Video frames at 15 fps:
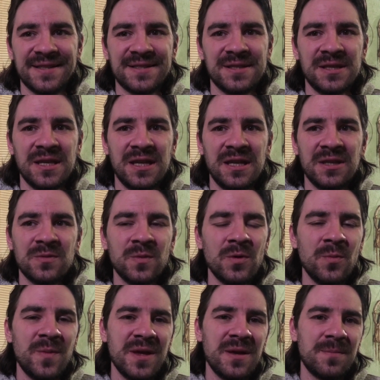it will
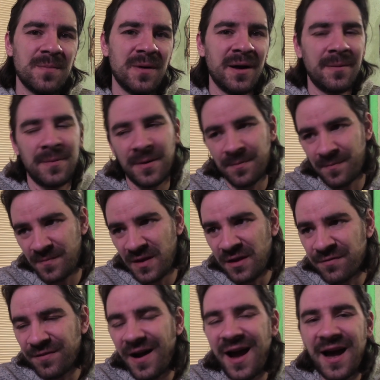be,
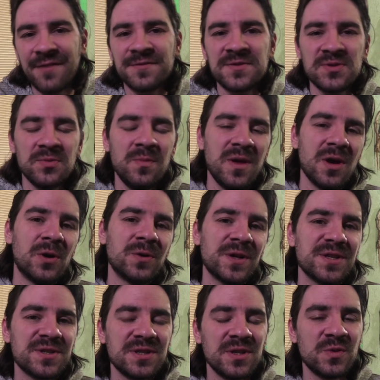if I have to be
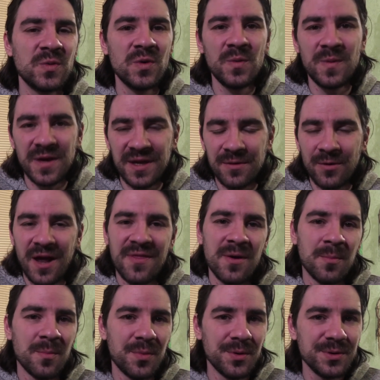honest, it will be rather
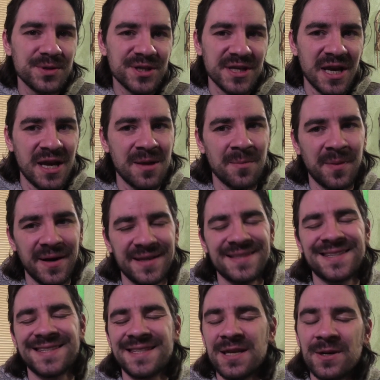bullshit, but
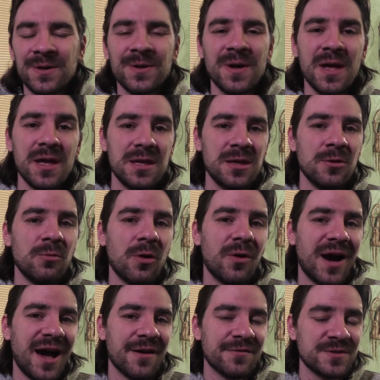still you will
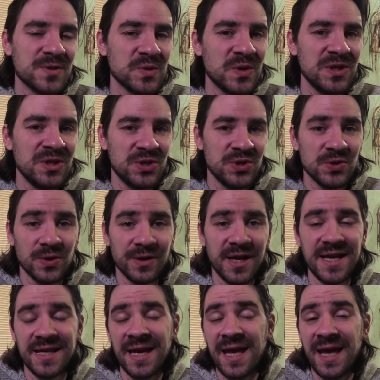have to endure
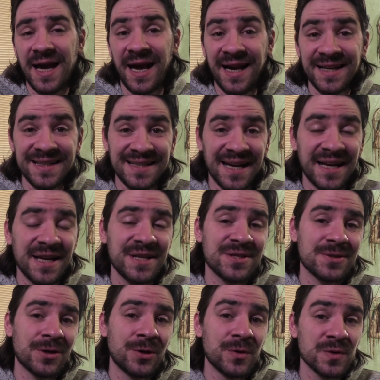it, and that
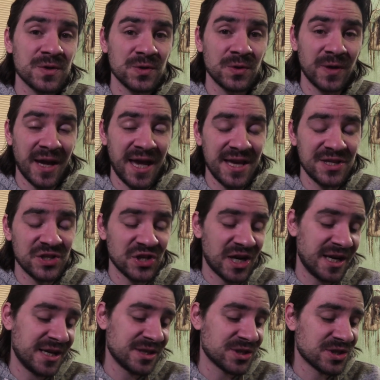is also a
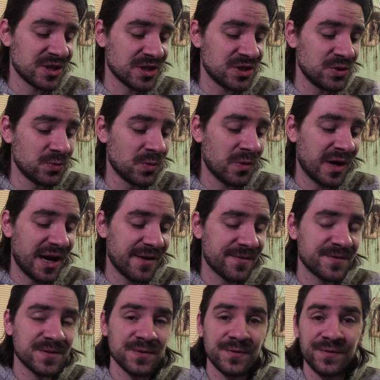challenge that you will
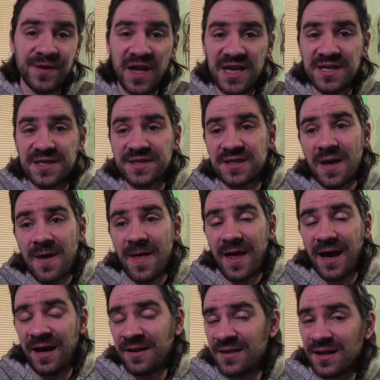have to face.
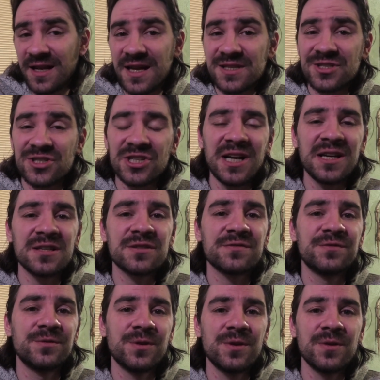And the last challenge
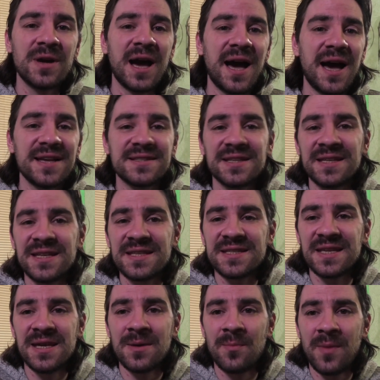for you guys, it is
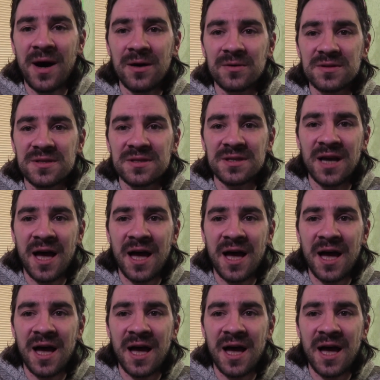about